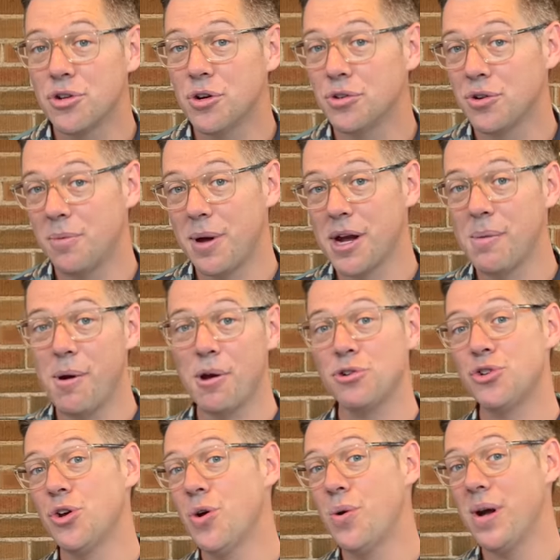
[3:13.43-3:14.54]
Joe. So on my Kamado
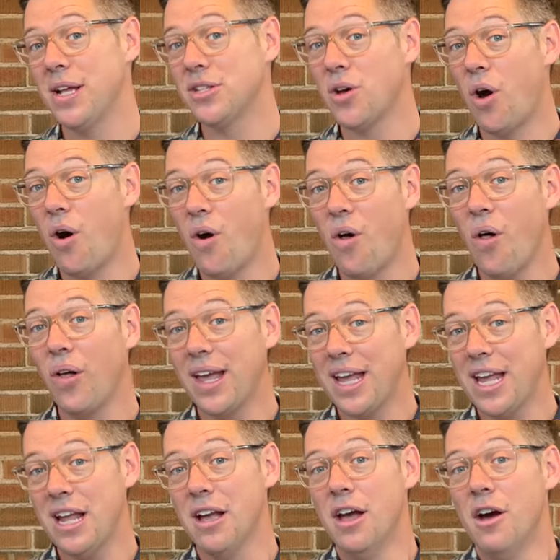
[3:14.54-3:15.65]
Joe, it's all
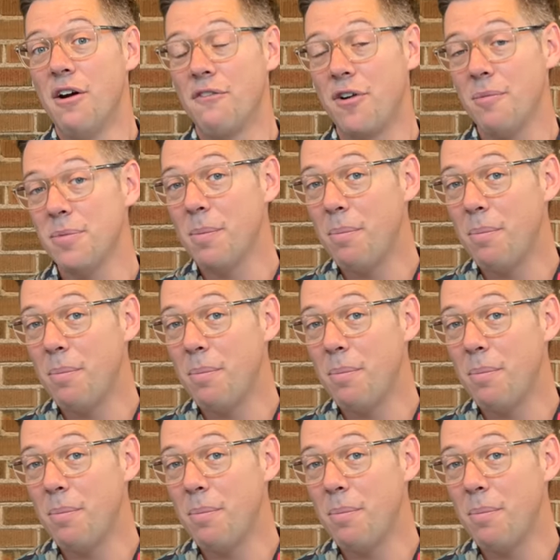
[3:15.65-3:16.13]
heat from the